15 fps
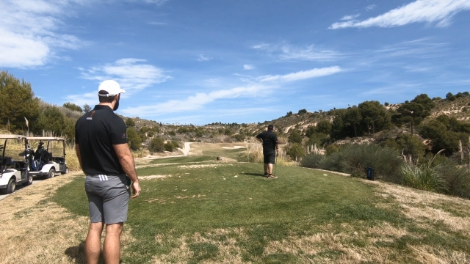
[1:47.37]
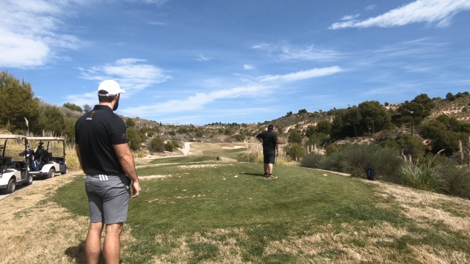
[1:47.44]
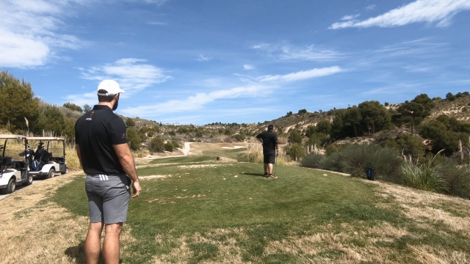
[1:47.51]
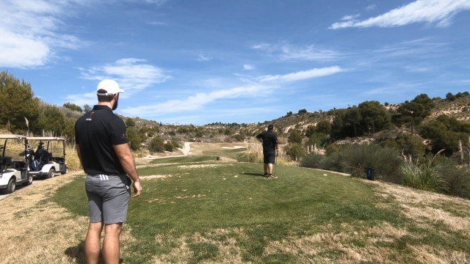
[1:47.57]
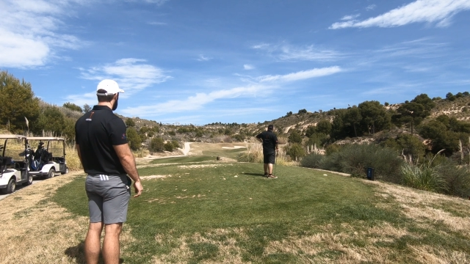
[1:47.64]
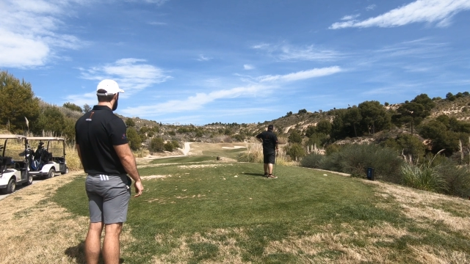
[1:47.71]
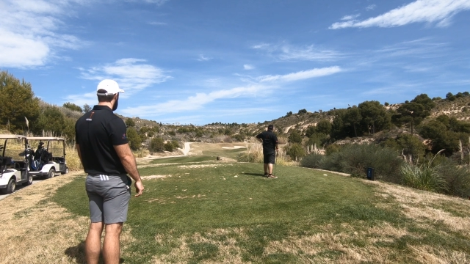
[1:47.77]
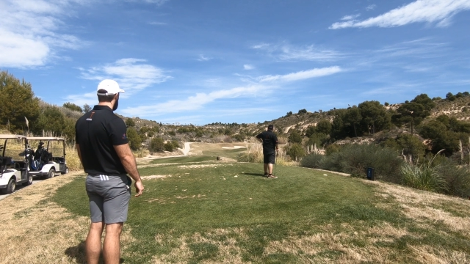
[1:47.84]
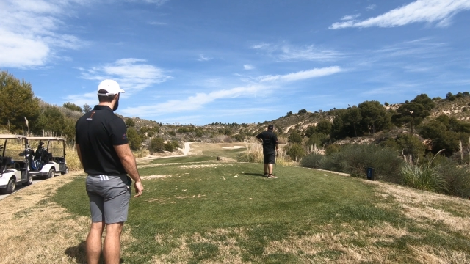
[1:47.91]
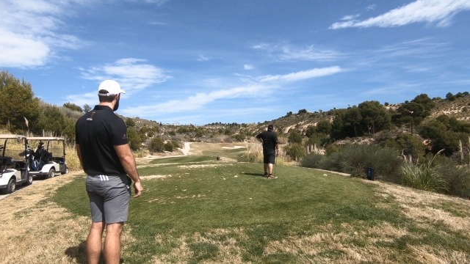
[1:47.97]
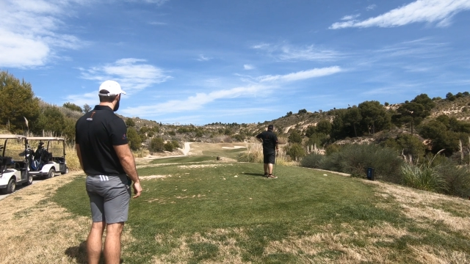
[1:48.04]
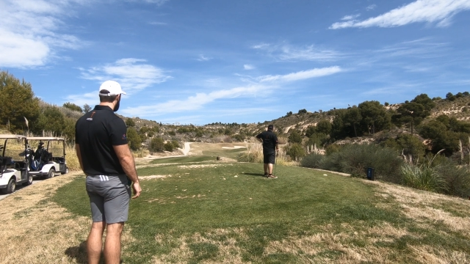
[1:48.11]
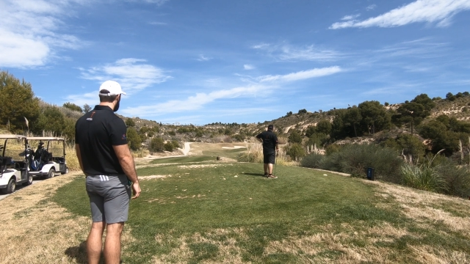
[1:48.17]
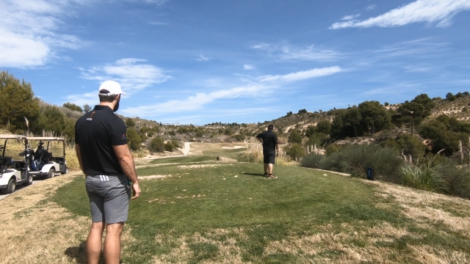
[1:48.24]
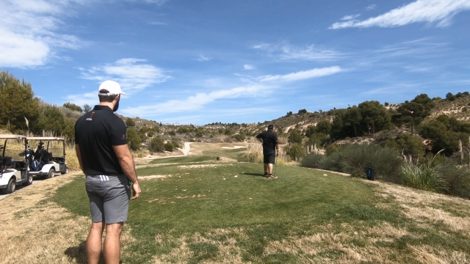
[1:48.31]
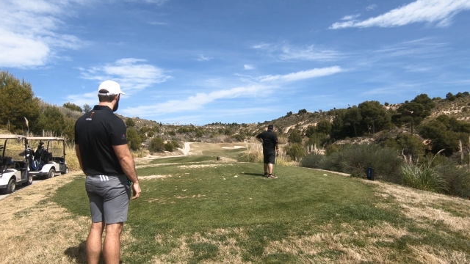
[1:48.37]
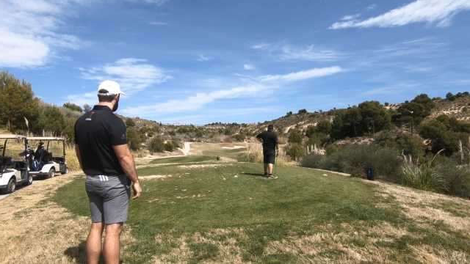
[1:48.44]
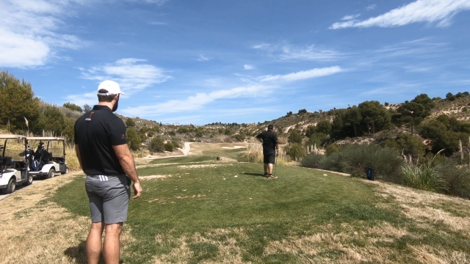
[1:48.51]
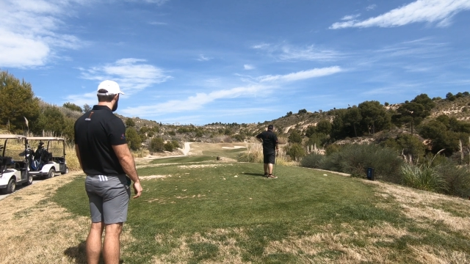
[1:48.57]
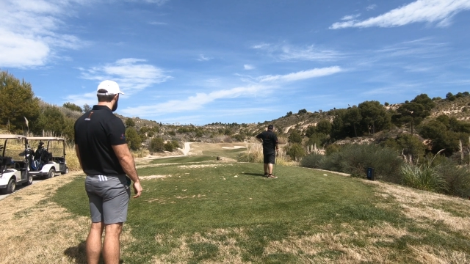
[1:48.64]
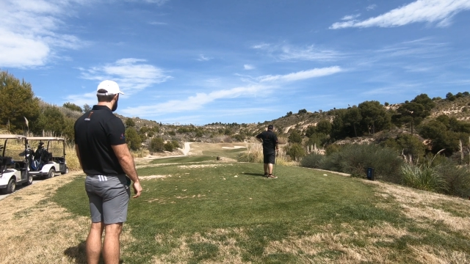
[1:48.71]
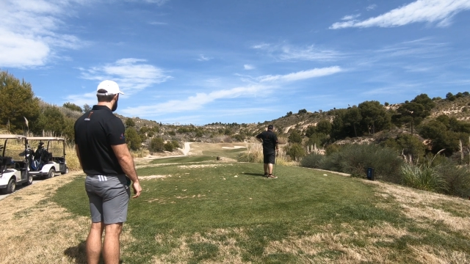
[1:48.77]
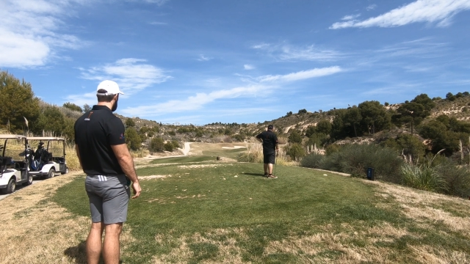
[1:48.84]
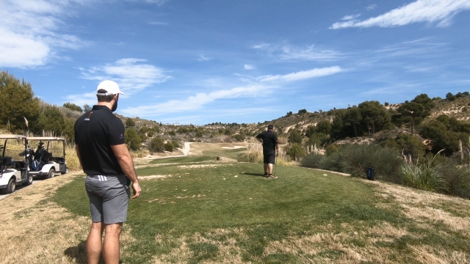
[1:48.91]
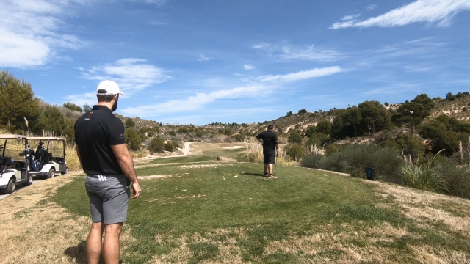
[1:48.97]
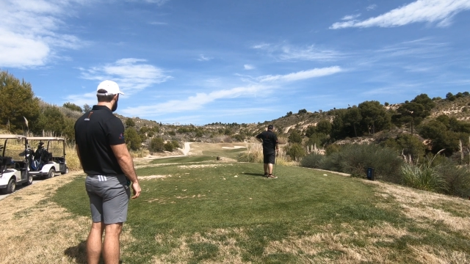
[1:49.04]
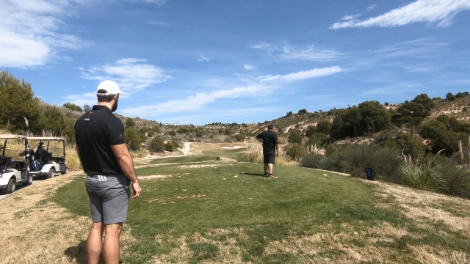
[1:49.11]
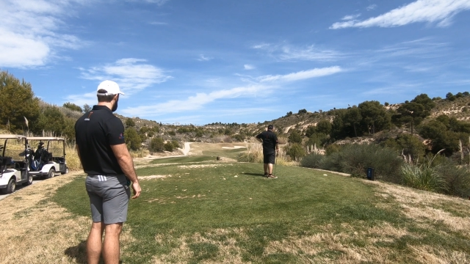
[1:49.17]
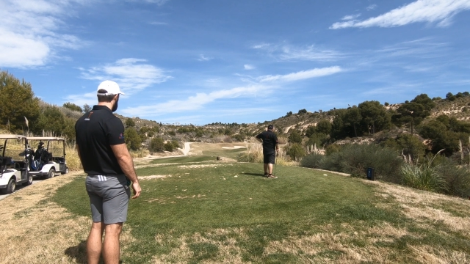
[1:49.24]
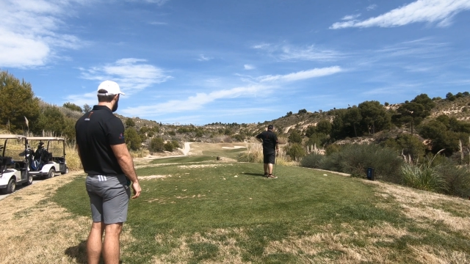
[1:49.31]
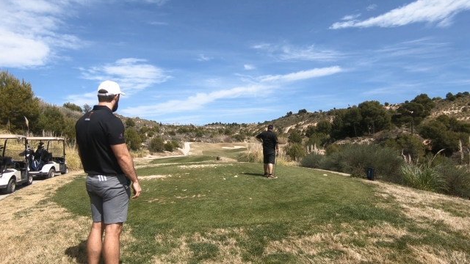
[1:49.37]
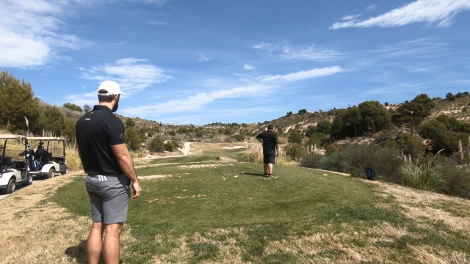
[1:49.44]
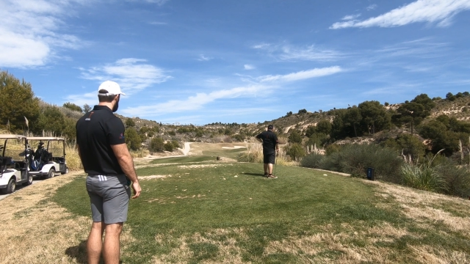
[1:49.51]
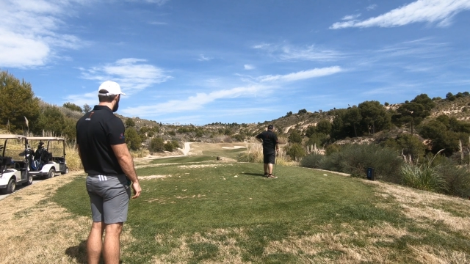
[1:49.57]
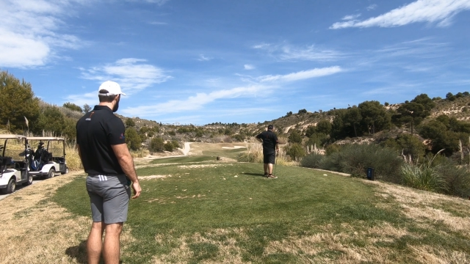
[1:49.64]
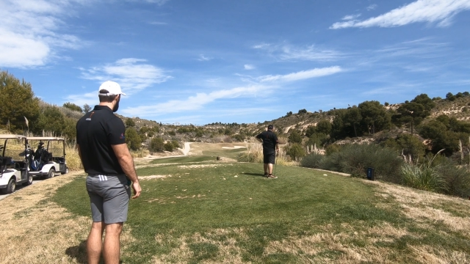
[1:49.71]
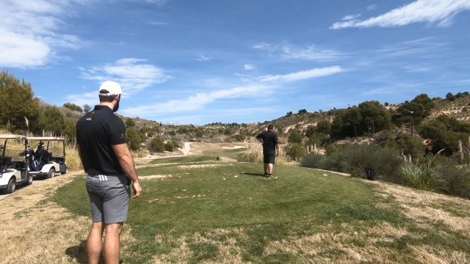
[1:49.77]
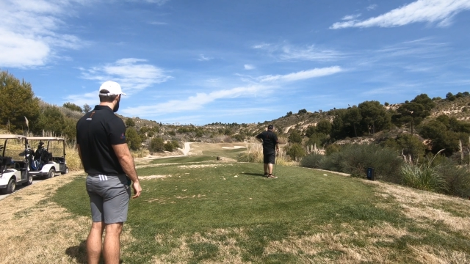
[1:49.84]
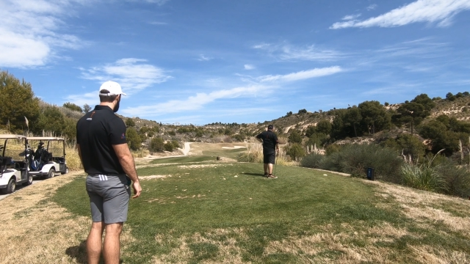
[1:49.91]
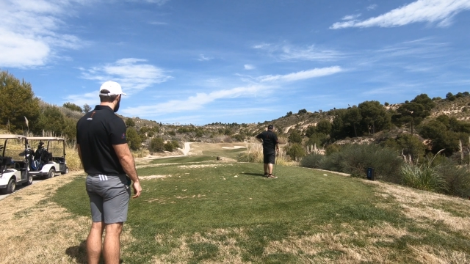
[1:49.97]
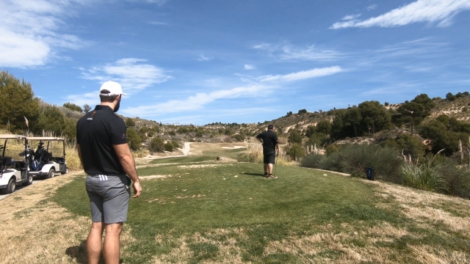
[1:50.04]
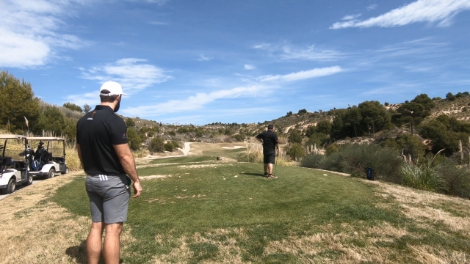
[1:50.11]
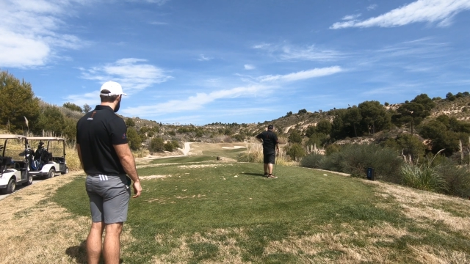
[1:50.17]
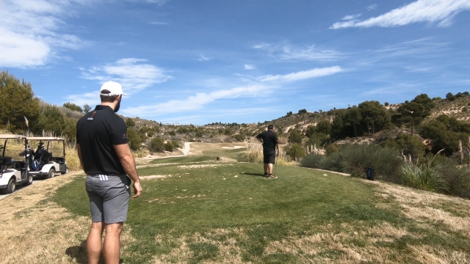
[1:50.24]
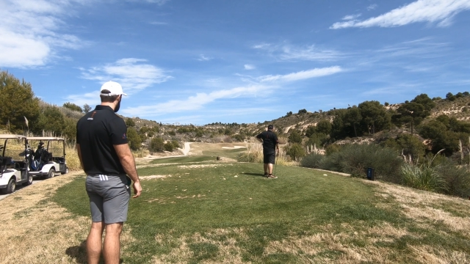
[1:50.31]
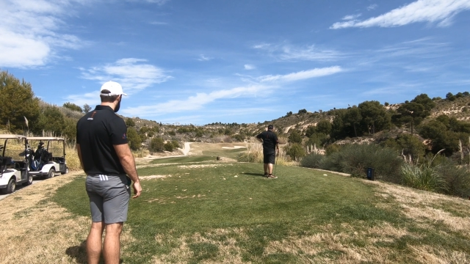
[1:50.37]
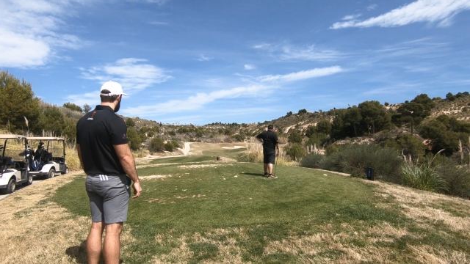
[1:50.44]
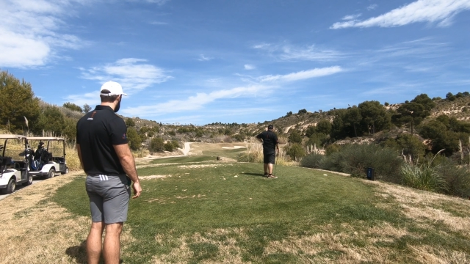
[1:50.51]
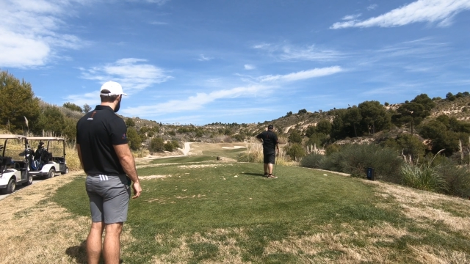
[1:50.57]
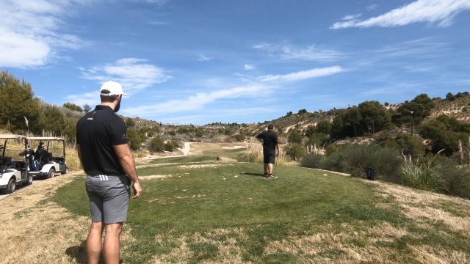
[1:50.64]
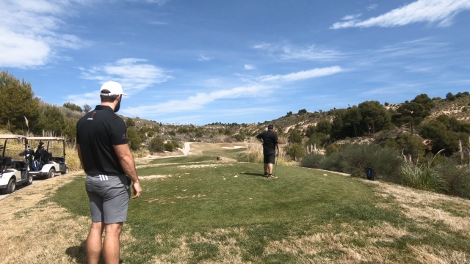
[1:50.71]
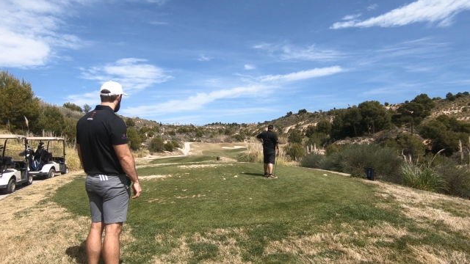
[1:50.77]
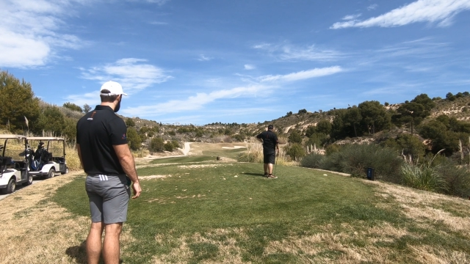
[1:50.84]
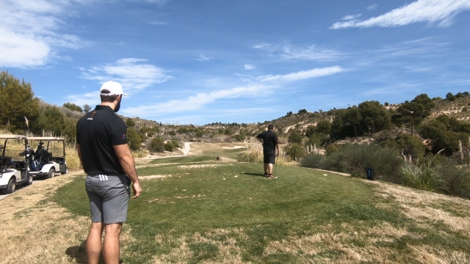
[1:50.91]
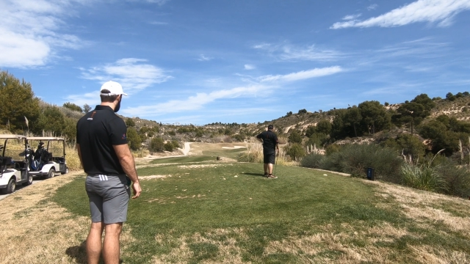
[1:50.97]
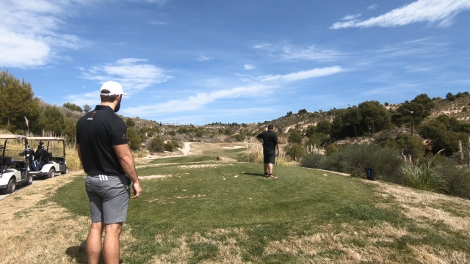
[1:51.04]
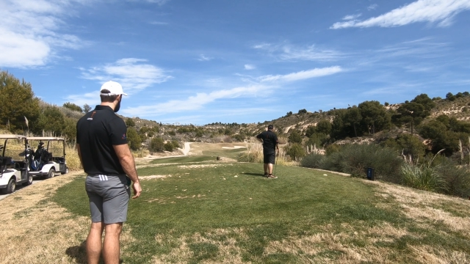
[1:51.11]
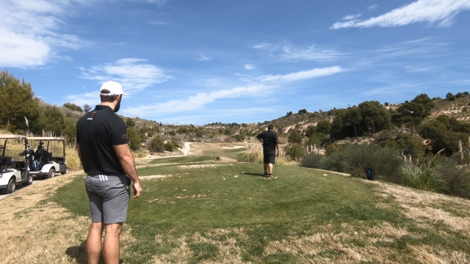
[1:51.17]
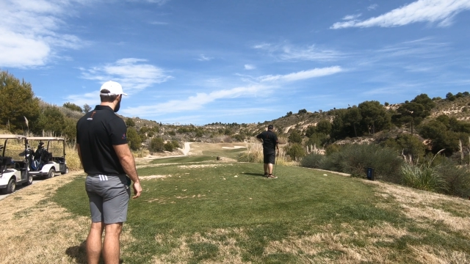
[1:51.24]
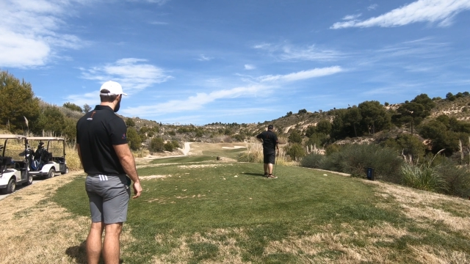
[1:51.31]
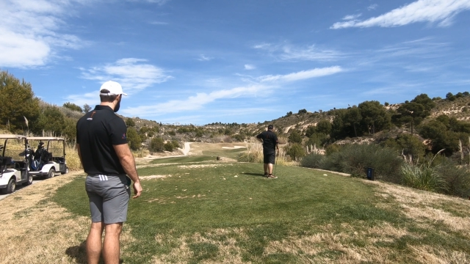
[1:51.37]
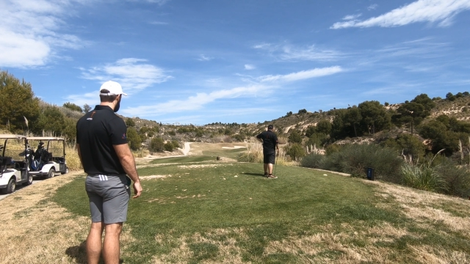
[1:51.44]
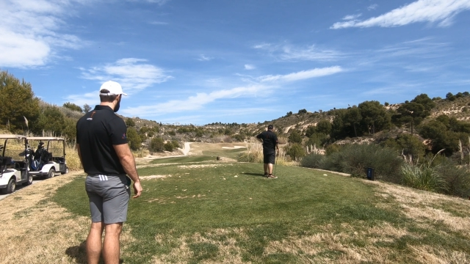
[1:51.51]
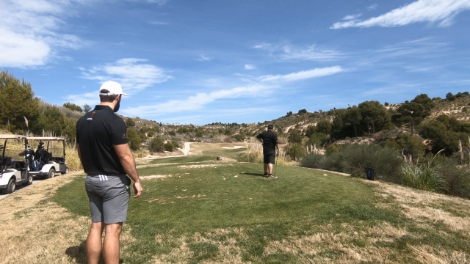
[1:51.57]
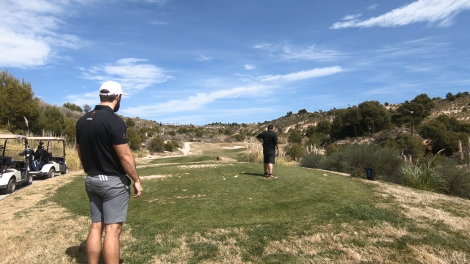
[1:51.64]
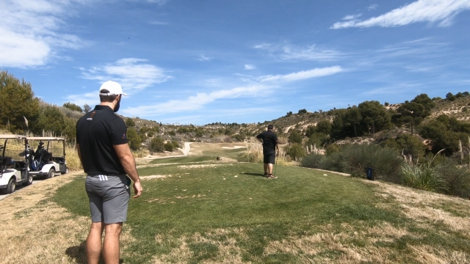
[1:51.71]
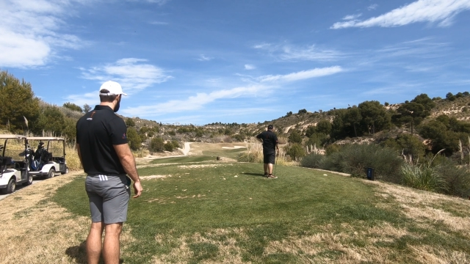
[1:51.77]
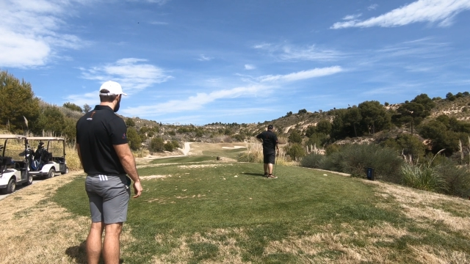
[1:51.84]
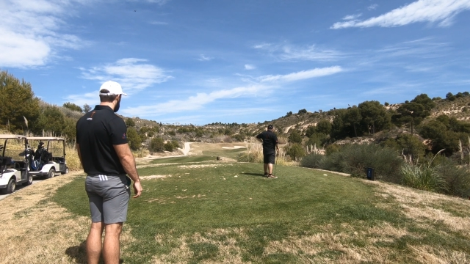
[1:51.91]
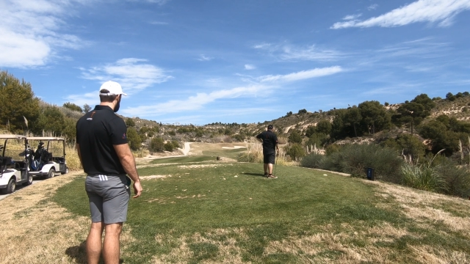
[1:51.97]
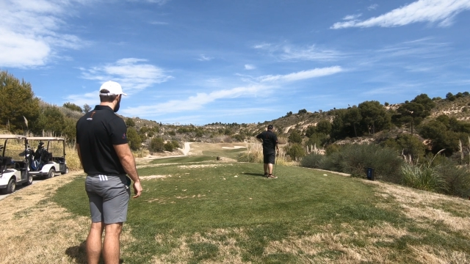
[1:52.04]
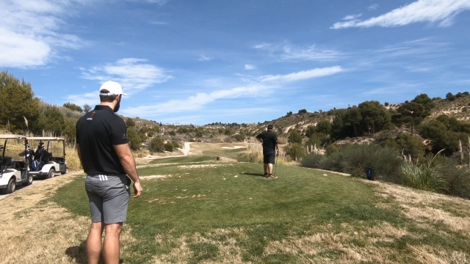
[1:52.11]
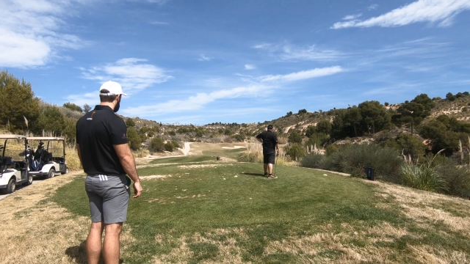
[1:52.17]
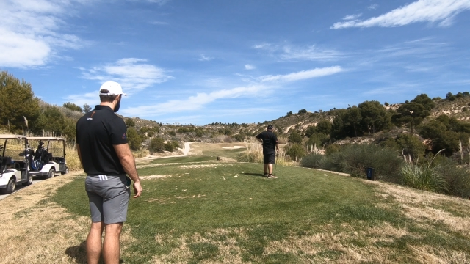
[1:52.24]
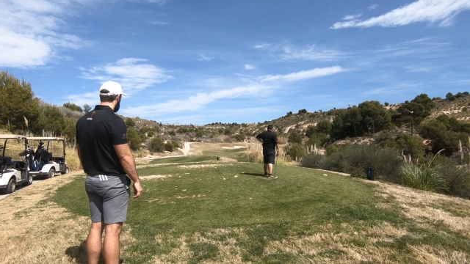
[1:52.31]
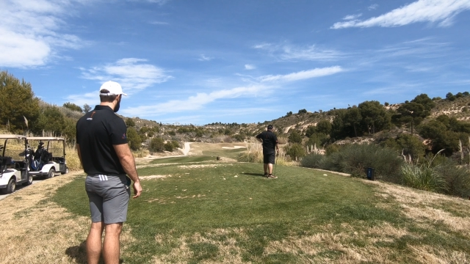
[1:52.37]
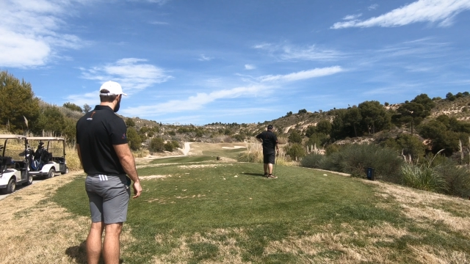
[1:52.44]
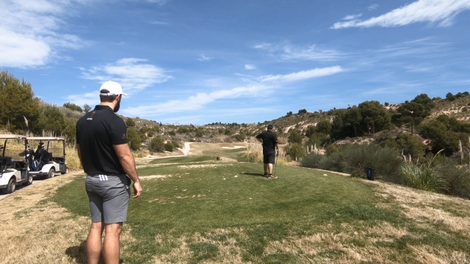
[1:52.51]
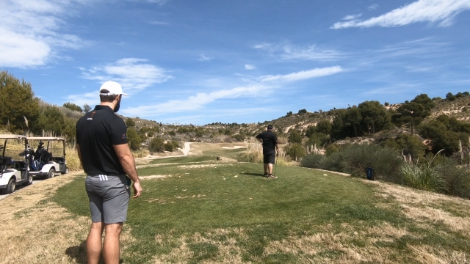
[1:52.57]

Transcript: No face is visible, so there are no lips to read.